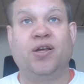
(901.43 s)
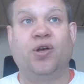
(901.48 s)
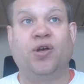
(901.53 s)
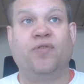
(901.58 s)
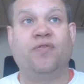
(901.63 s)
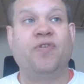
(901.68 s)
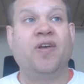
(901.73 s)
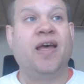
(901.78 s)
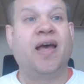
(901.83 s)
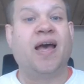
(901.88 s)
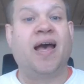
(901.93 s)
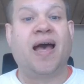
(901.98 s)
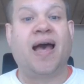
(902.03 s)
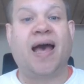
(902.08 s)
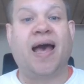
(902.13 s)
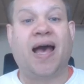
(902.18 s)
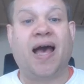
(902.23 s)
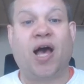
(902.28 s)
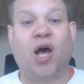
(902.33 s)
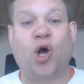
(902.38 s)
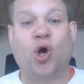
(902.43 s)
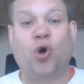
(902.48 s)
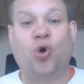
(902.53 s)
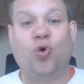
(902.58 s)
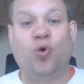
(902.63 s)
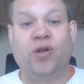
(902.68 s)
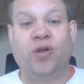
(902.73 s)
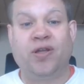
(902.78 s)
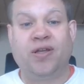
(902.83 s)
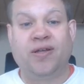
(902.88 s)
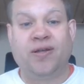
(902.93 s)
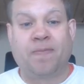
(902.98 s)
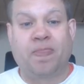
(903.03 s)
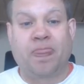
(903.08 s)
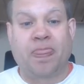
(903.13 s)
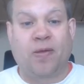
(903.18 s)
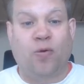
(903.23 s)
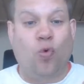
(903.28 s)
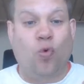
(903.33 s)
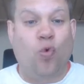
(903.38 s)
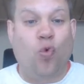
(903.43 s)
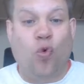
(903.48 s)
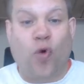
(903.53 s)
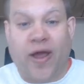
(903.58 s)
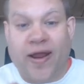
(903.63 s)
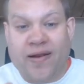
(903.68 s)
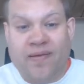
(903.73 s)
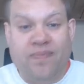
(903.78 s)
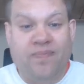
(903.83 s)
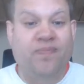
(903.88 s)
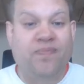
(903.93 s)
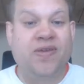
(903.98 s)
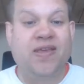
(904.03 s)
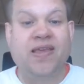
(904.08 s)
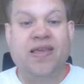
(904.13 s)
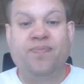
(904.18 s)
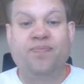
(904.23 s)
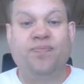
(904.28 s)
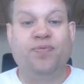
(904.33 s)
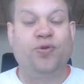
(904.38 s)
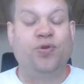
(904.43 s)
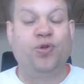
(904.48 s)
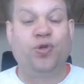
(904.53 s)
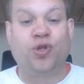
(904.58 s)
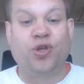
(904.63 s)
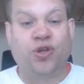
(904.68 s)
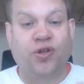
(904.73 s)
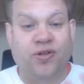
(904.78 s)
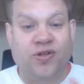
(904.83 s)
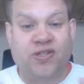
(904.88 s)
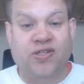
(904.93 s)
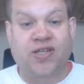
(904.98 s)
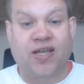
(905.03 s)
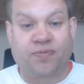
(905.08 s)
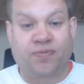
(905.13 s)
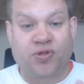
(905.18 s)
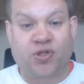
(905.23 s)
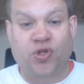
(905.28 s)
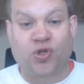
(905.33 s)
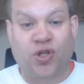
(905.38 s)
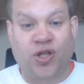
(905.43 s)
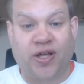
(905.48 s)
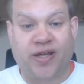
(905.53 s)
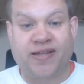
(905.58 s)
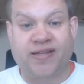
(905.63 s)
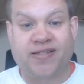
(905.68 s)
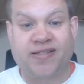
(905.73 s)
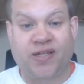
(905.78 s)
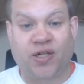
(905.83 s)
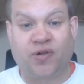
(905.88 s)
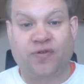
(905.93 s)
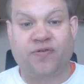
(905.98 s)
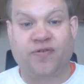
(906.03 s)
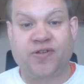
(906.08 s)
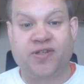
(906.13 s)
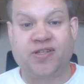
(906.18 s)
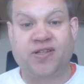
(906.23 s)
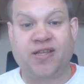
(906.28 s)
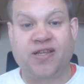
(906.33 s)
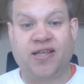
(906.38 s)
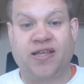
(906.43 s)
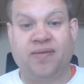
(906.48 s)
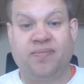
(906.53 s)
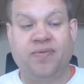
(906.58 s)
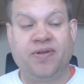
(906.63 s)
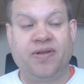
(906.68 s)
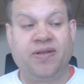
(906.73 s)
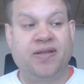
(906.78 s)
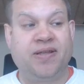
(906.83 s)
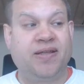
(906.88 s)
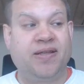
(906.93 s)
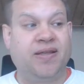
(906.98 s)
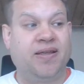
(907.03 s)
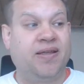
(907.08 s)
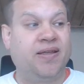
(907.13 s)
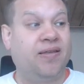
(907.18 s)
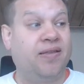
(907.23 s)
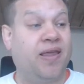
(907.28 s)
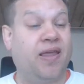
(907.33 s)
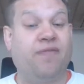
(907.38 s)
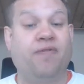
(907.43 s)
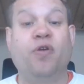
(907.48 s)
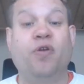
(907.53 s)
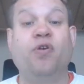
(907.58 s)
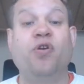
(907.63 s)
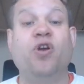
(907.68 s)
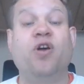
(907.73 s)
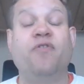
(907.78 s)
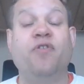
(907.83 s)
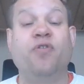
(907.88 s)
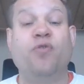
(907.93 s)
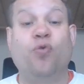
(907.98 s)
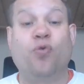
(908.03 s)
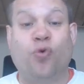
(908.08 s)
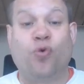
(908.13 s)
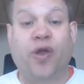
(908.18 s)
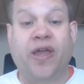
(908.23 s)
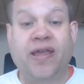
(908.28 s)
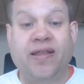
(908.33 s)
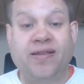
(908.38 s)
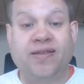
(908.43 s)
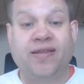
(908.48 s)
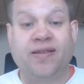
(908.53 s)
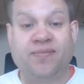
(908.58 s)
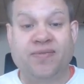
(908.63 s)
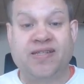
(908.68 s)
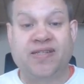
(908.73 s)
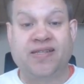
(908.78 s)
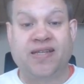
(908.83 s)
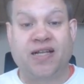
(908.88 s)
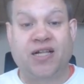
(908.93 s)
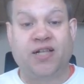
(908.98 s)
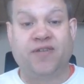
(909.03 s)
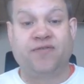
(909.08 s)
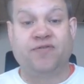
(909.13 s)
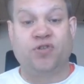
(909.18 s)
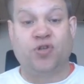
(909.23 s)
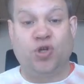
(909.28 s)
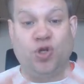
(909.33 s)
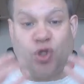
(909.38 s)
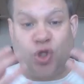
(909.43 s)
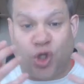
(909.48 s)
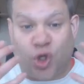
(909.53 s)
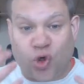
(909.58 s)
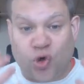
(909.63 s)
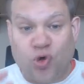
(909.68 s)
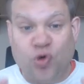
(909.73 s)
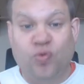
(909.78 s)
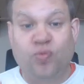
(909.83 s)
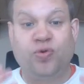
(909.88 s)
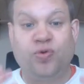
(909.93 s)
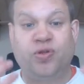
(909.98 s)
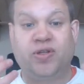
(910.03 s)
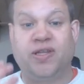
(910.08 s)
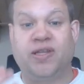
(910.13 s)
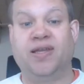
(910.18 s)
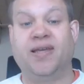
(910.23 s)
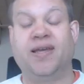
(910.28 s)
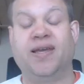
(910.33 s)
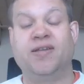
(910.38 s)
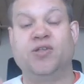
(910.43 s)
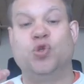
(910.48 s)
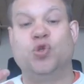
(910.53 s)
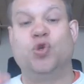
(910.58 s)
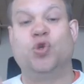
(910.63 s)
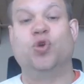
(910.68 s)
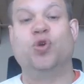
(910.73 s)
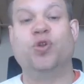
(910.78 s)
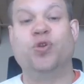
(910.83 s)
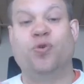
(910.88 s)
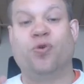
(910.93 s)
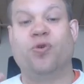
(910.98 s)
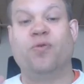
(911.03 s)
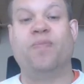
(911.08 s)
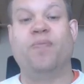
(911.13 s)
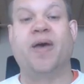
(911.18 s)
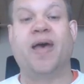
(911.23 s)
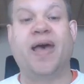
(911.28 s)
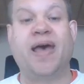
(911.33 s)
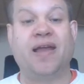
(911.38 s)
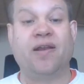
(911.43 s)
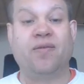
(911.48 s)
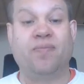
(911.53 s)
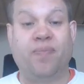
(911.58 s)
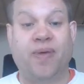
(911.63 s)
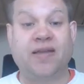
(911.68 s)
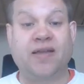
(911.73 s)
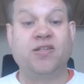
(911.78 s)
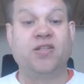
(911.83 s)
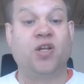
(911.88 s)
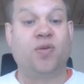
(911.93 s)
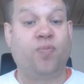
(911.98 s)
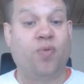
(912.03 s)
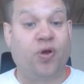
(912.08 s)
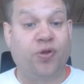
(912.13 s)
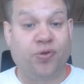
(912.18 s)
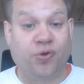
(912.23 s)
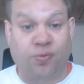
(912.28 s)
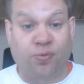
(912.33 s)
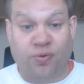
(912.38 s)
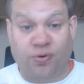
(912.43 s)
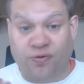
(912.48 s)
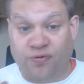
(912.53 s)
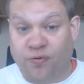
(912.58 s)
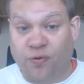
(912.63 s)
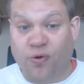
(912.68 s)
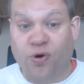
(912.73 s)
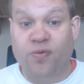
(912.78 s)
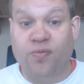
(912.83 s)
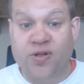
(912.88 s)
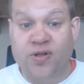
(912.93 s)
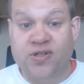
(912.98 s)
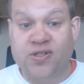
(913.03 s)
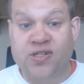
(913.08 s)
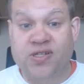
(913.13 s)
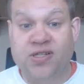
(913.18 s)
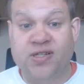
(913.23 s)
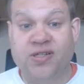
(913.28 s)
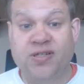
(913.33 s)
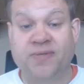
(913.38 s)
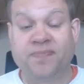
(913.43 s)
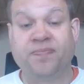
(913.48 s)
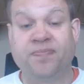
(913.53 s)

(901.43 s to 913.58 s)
of how, when people conceptualize self-esteem, they very often rate themselves globally as good or bad based upon their performance